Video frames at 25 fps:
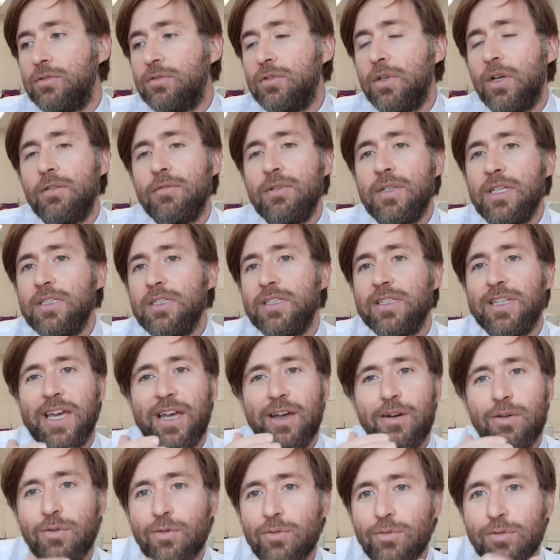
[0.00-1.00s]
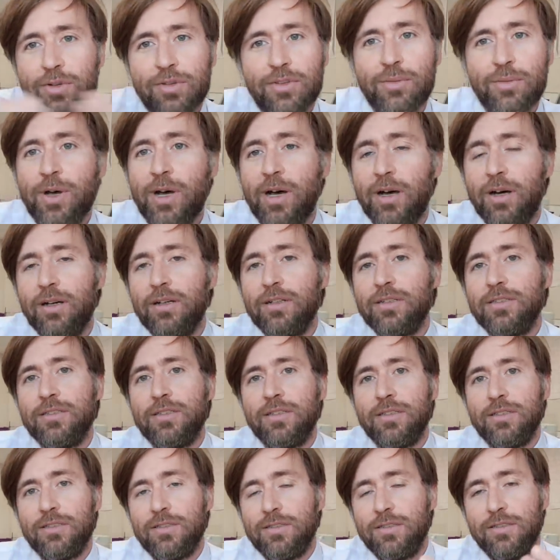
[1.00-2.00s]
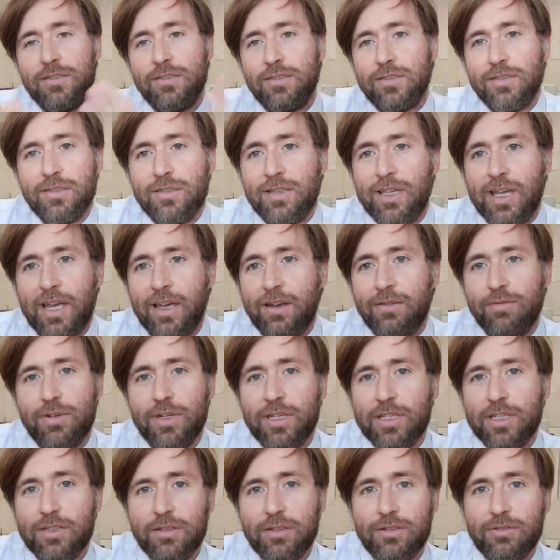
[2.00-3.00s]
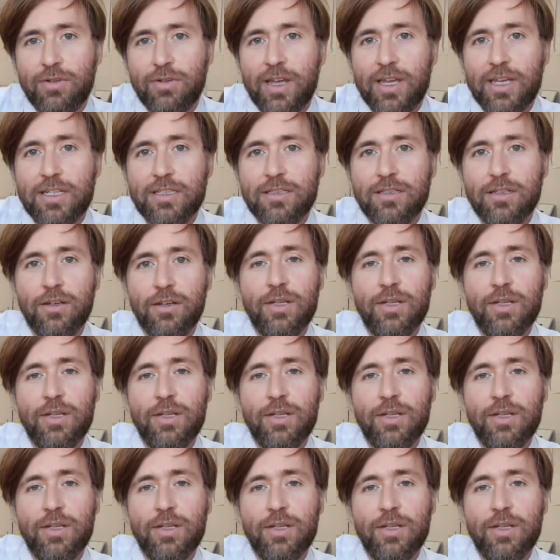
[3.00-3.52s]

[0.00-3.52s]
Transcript: You don't need to get all of the marks to get a really good grade.